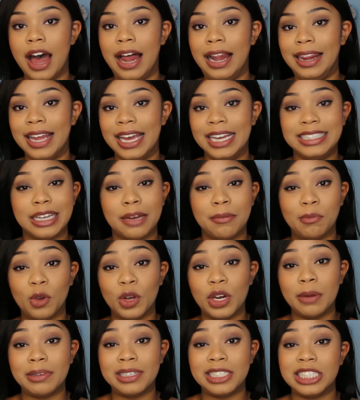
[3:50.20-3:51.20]
light I'm
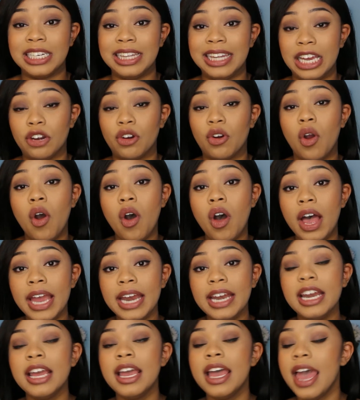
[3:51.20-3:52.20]
going to mention later
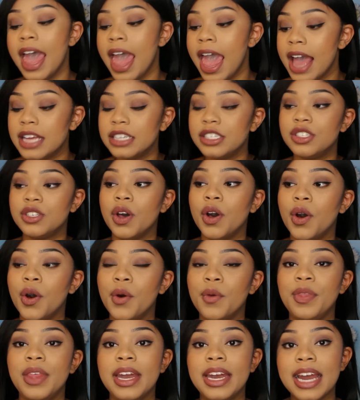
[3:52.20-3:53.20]
on.
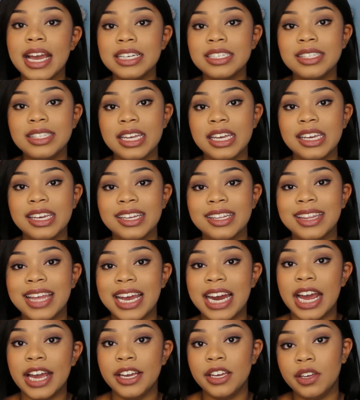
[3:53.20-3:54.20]
So the next thing
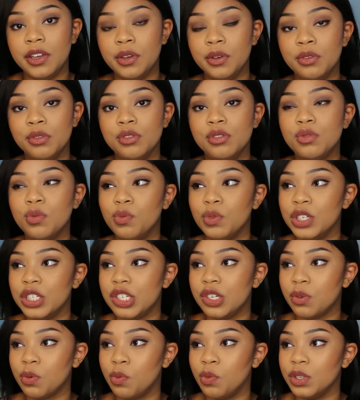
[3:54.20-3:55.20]
that I used,
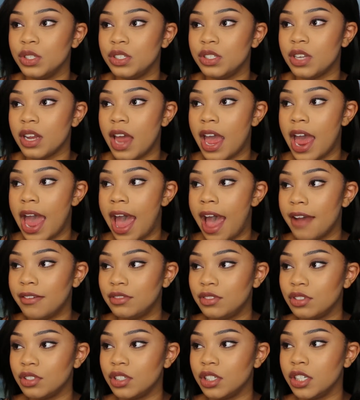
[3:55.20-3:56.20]
which was
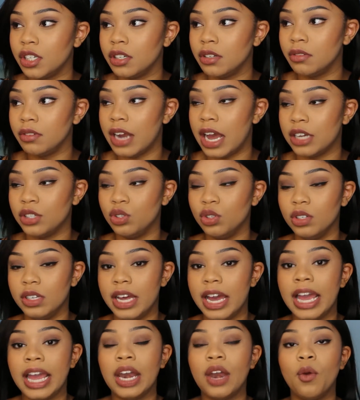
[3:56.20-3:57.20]
after natural
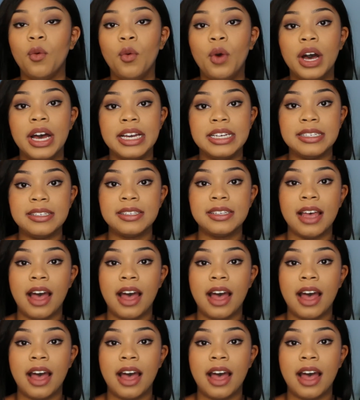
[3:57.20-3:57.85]
light, was